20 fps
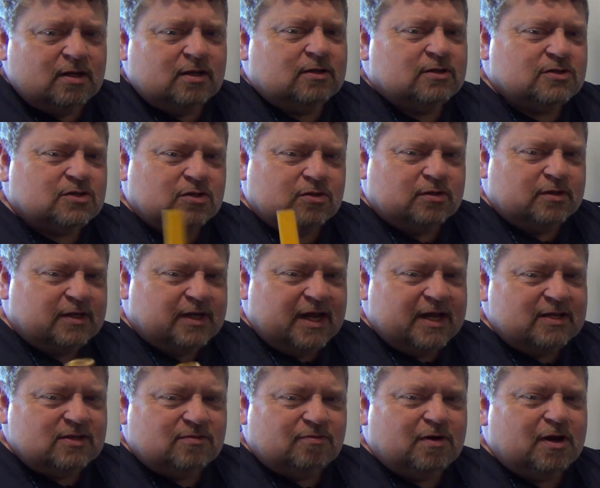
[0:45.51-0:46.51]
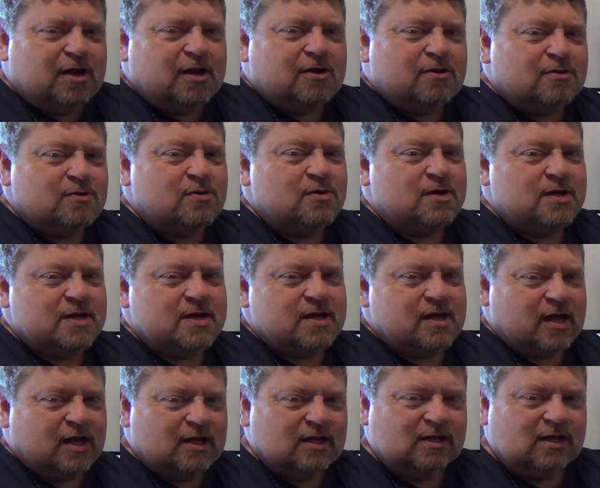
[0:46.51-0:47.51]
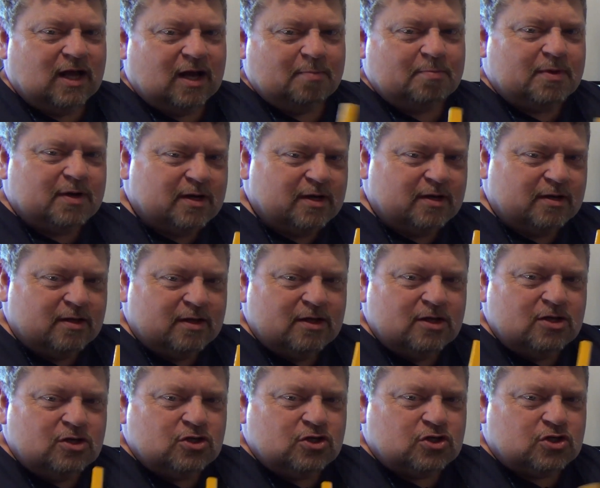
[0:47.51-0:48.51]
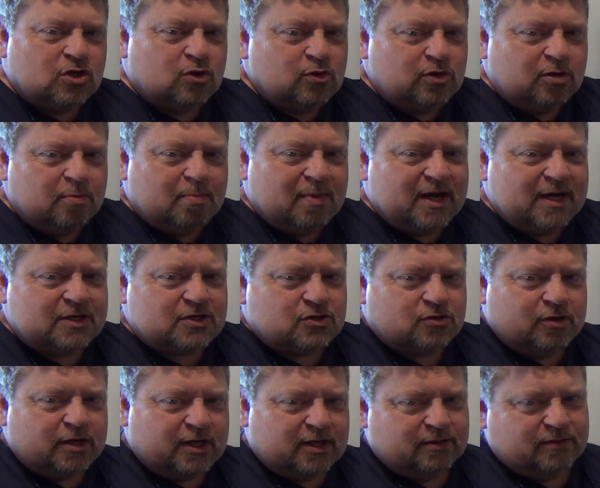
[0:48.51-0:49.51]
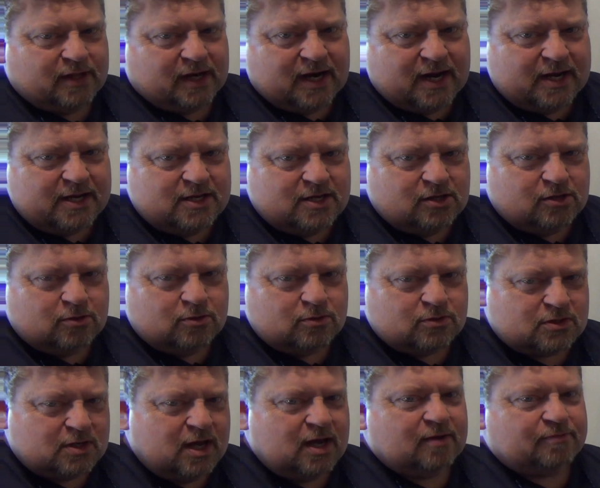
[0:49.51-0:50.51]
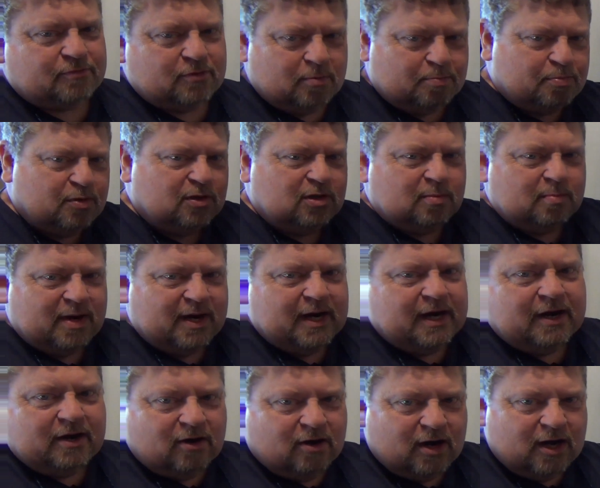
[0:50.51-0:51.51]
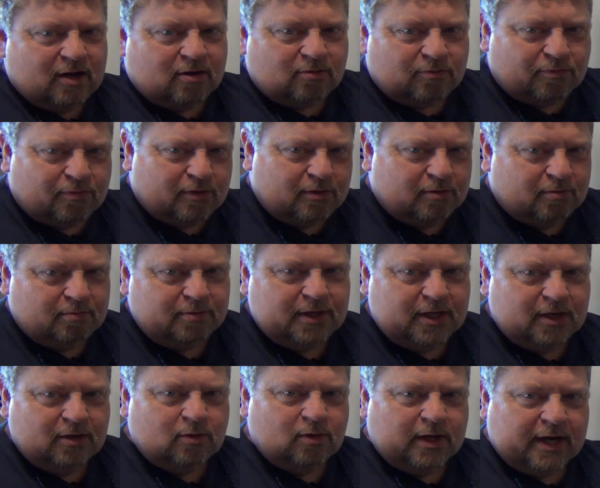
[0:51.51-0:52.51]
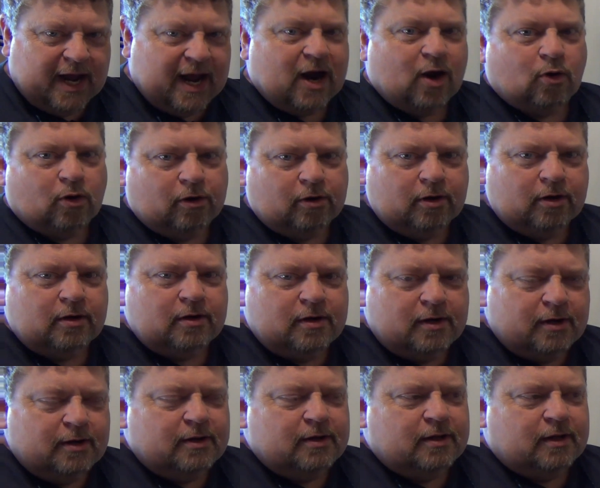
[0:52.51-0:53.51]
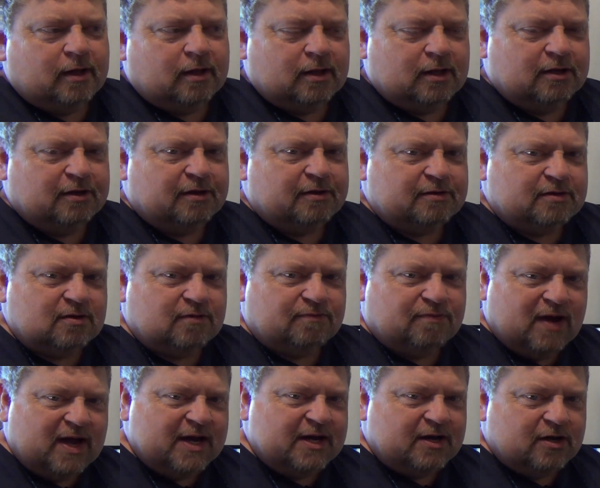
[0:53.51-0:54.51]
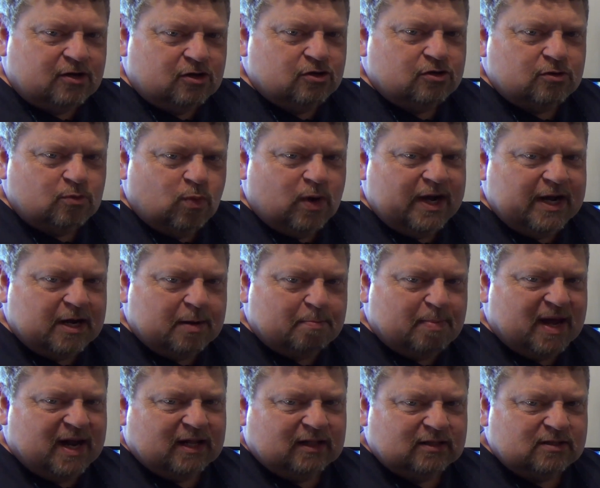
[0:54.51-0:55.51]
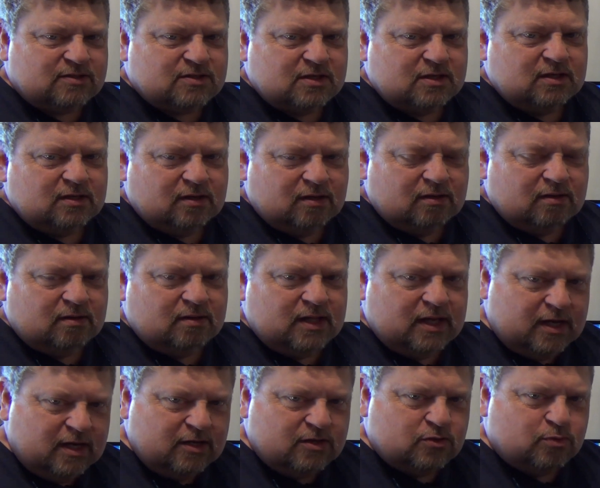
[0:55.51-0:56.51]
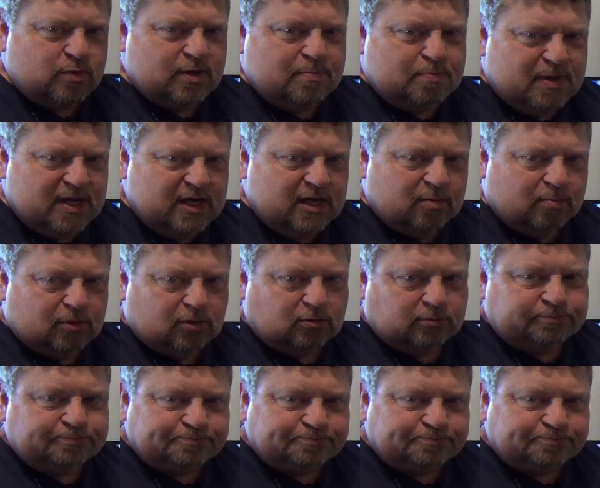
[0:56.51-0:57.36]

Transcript: So in today's video, I'm going to show you my trick that I used after pulling my hair out for an hour to find a good way to balance it that is repeatable.